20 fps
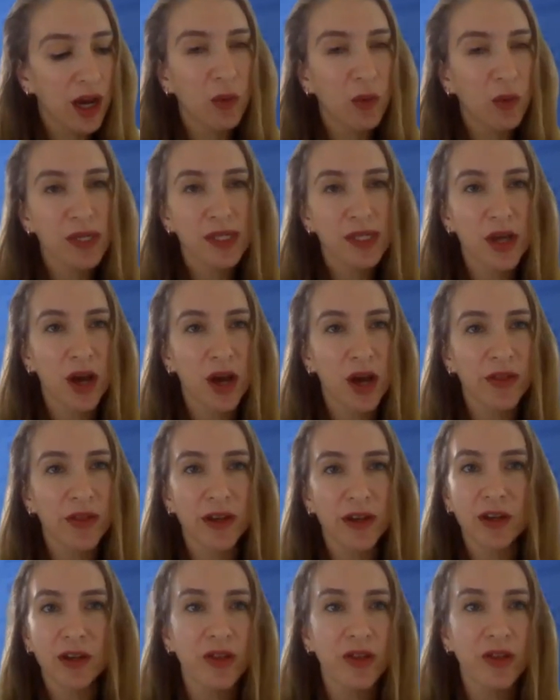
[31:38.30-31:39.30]
We saw
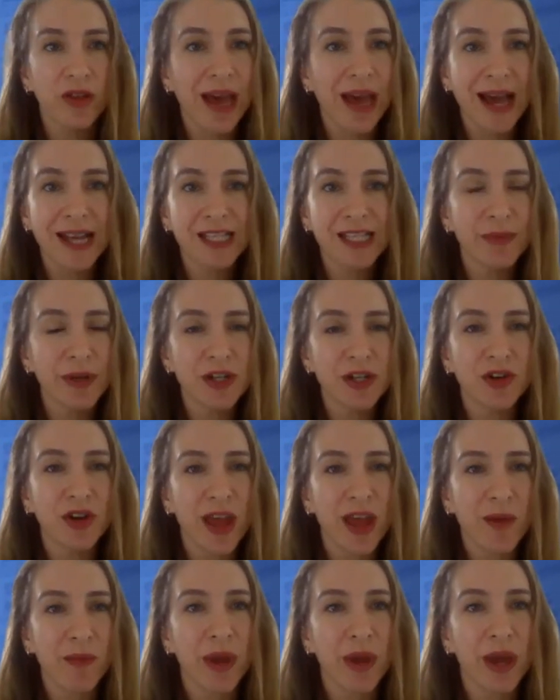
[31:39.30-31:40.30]
that, the last major
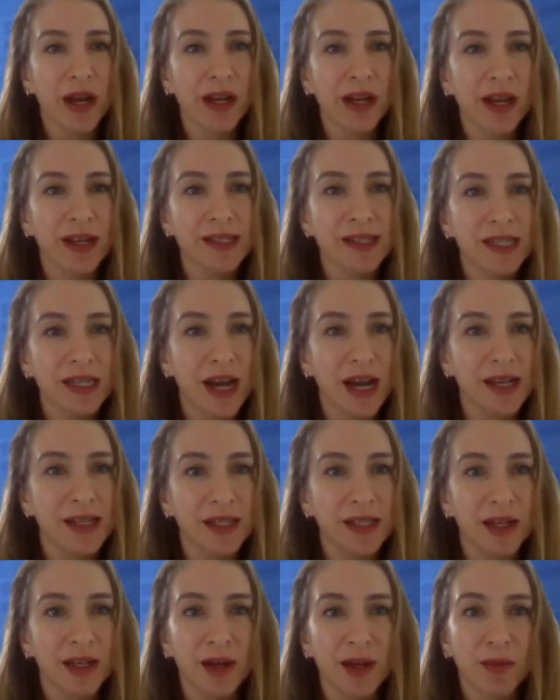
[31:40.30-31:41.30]
campaign against
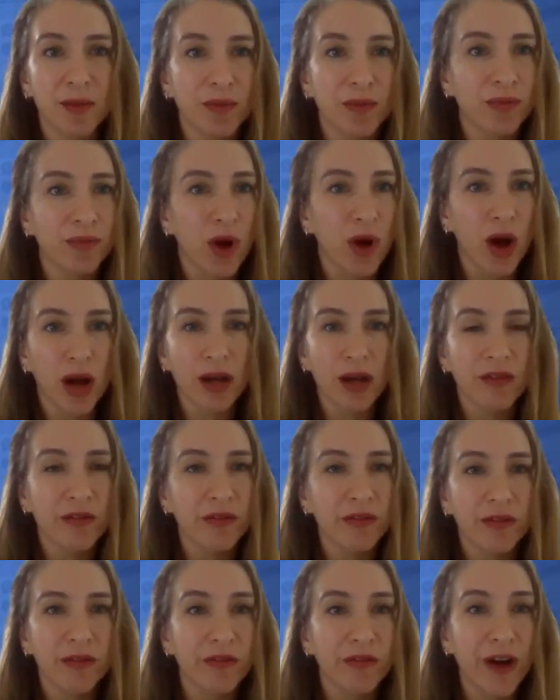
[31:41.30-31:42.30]
Gaza brought
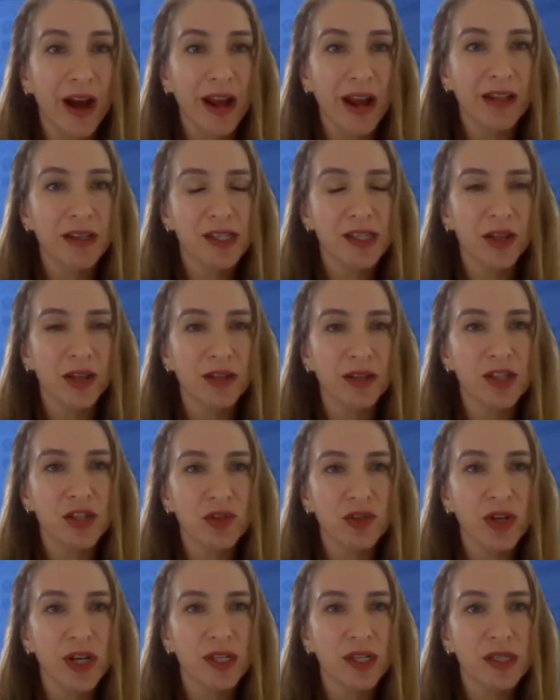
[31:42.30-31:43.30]
violence on the
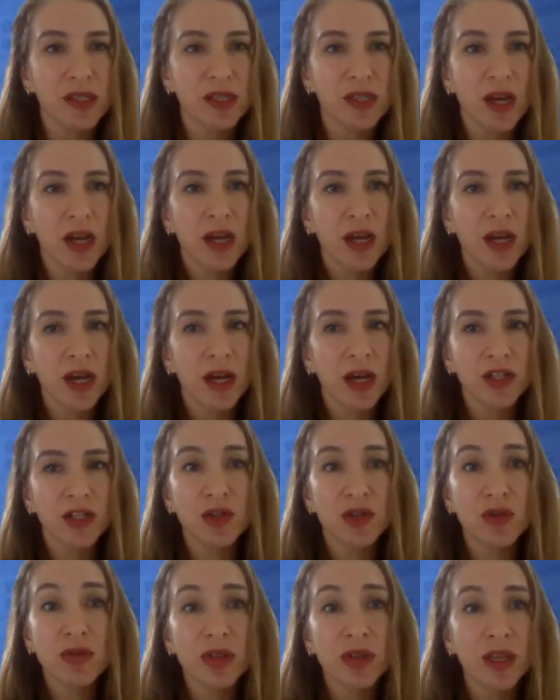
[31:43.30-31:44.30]
streets. Do
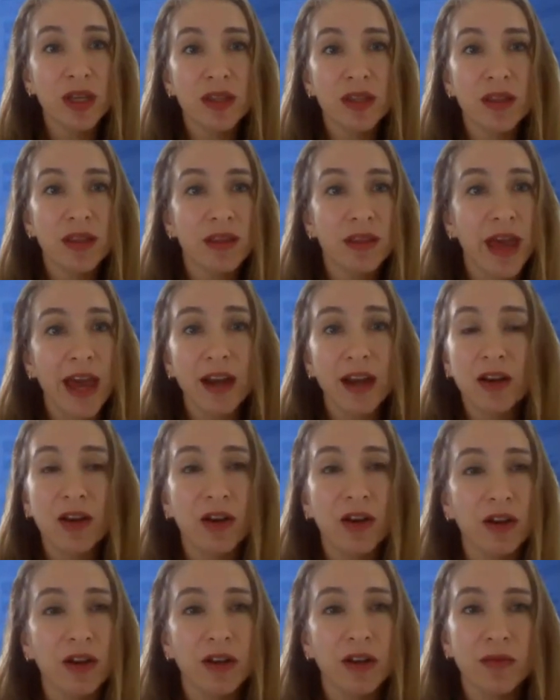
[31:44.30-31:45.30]
you think that
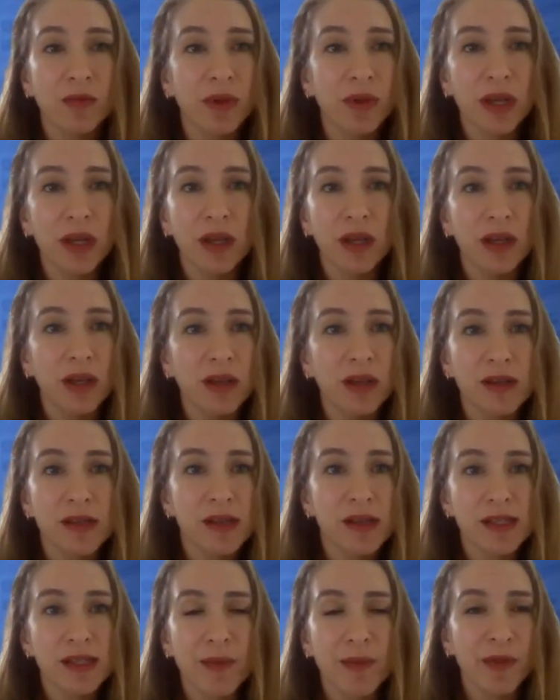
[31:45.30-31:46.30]
could be
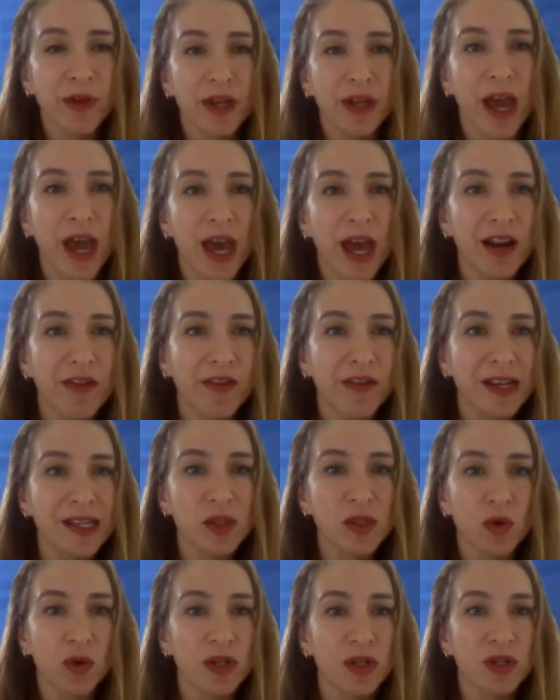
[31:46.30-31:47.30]
something ahead of
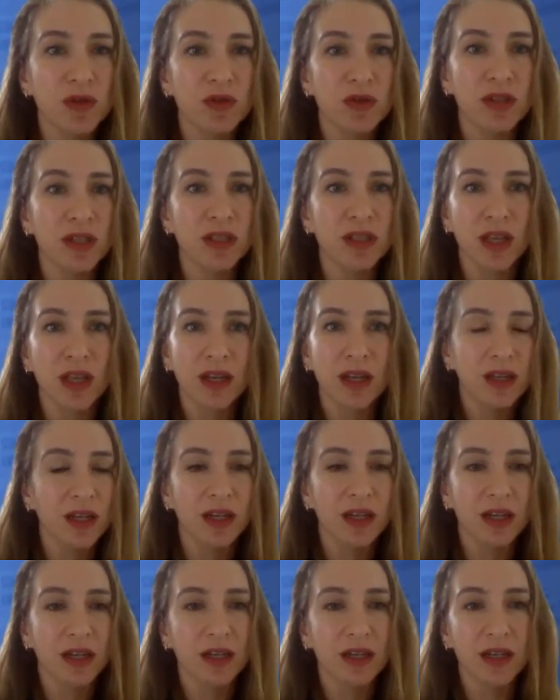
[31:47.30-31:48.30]
us, or do you think that
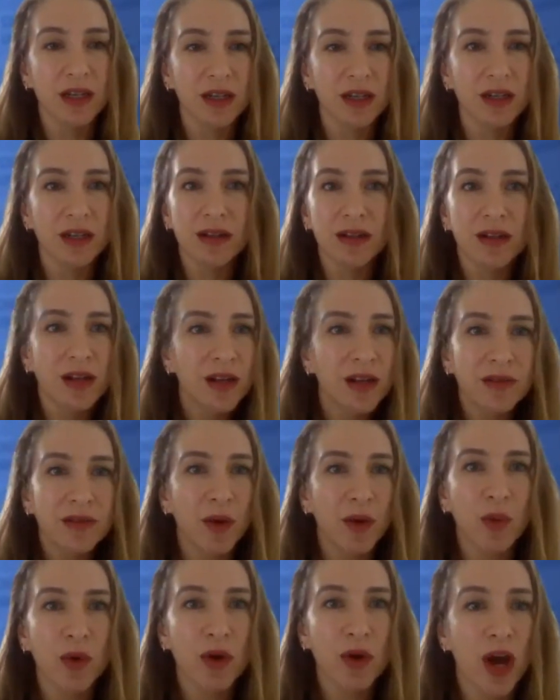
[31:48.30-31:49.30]

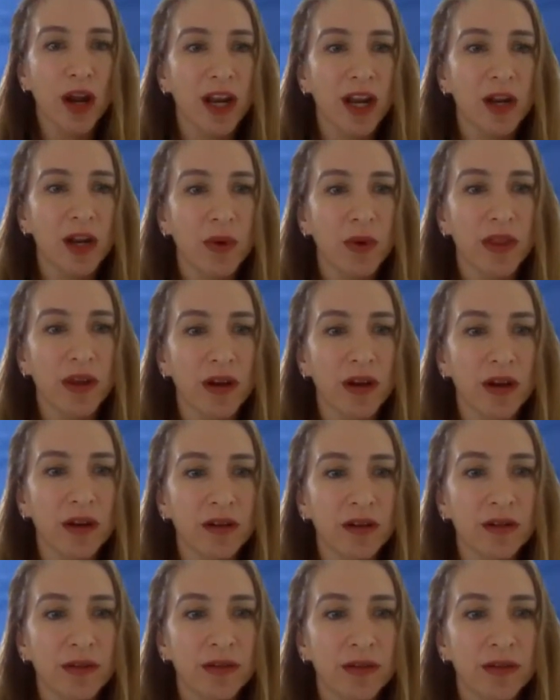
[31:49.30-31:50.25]
that we're not anywhere there?